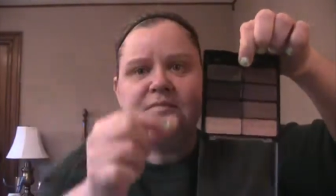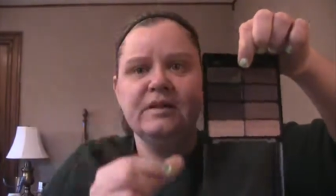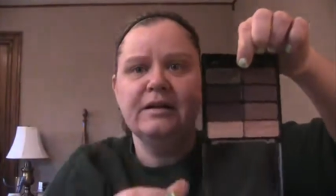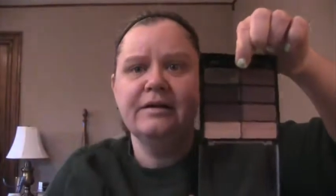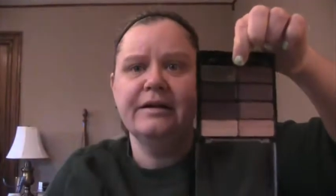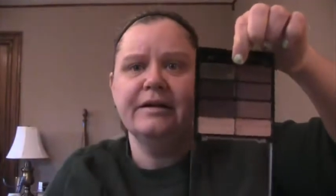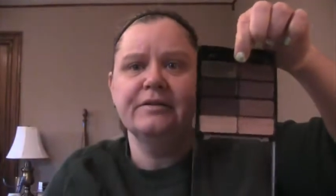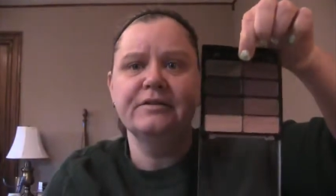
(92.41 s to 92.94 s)

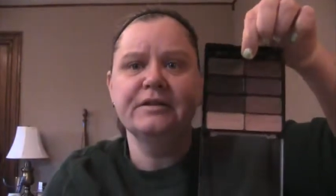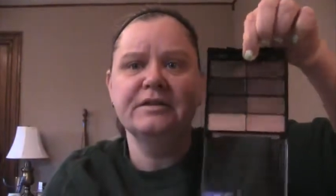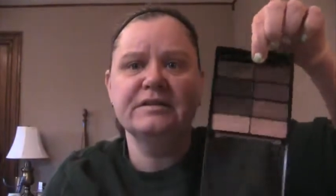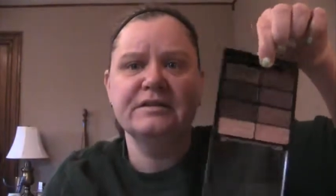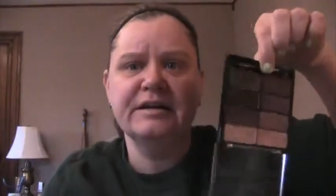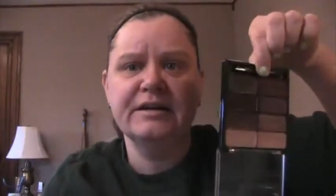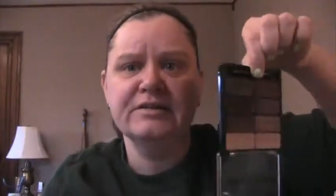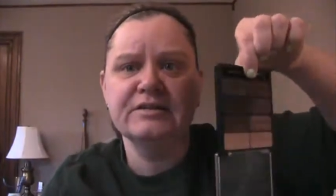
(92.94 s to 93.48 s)
Now, this
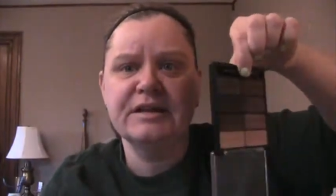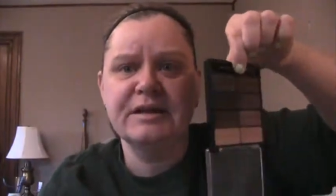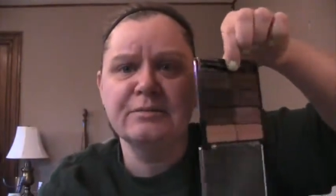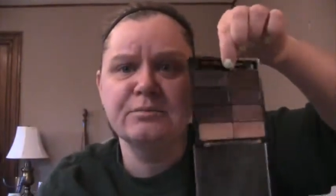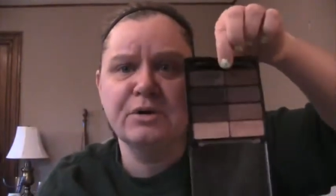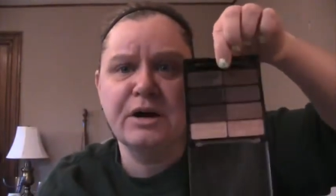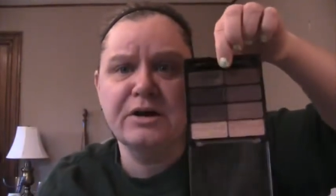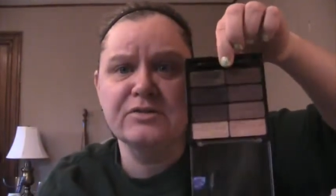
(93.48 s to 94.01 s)
Downtown
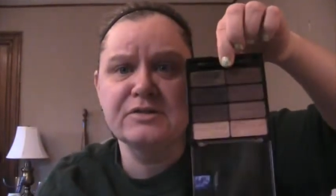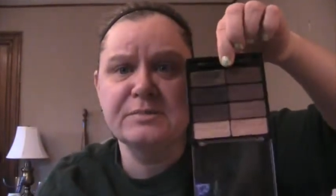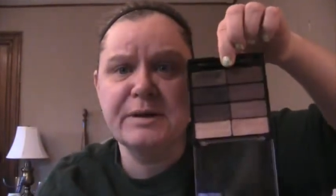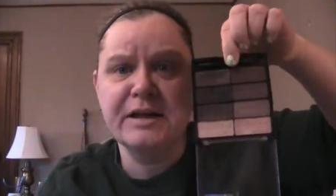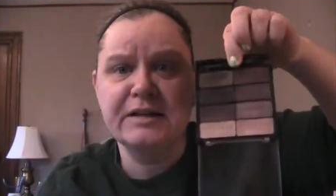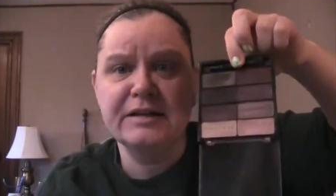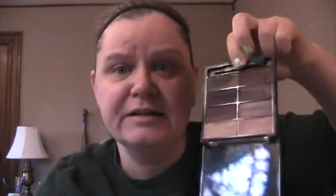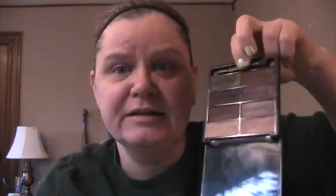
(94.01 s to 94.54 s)
Browns
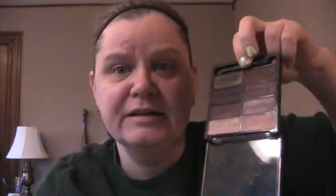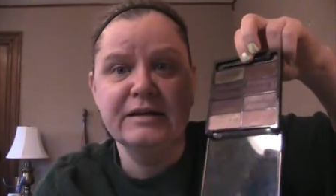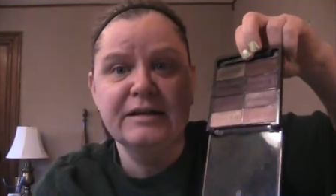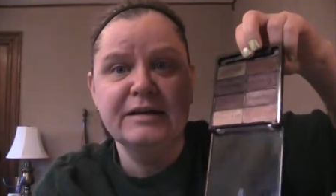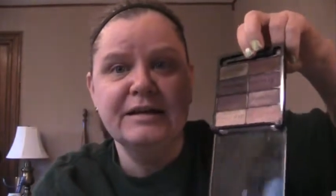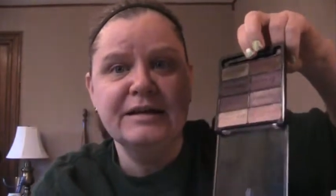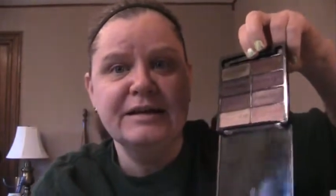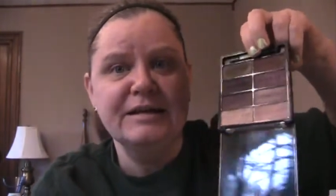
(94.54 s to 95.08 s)
palette
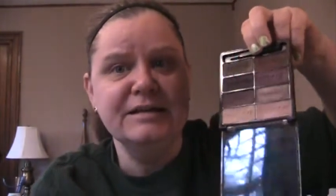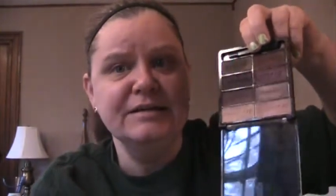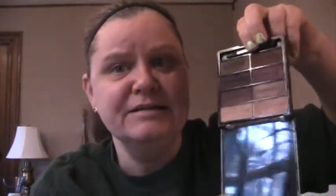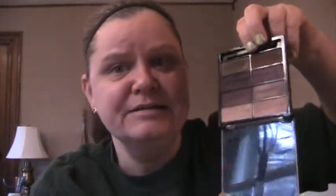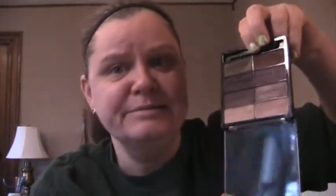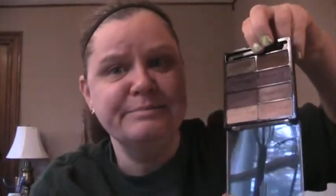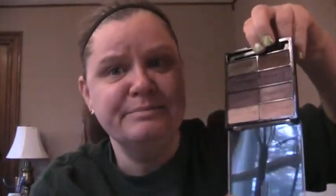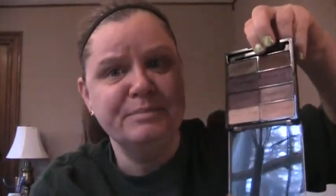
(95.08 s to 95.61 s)

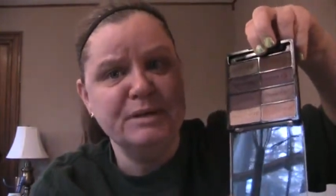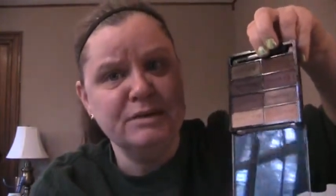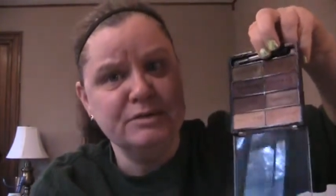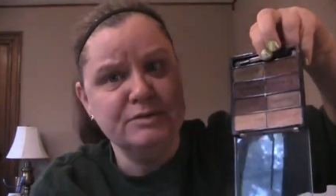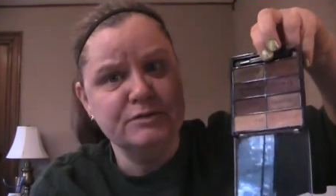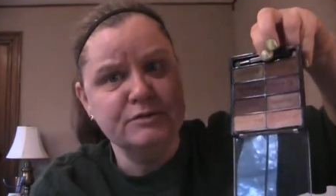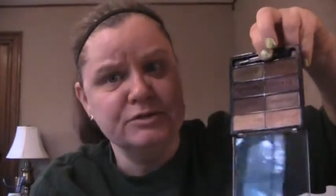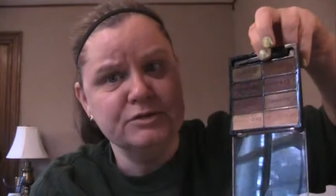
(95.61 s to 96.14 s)
is
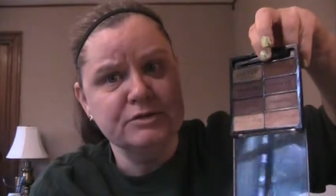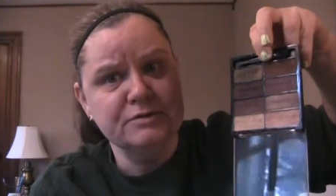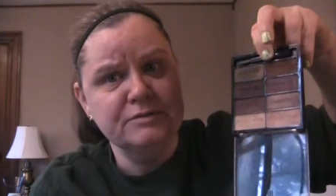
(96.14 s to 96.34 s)
beautiful.